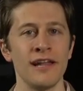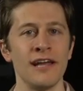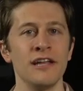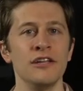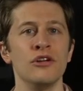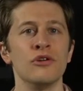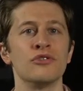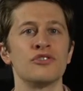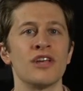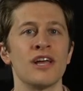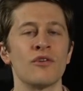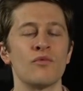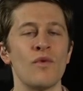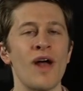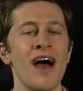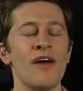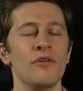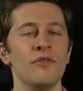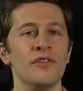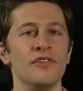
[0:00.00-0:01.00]
and you're saying,
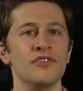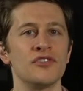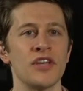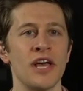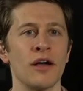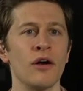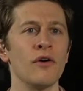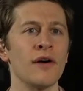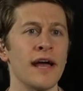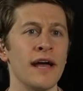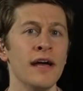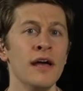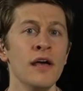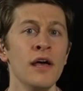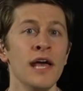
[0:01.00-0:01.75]
rather than saying, okay,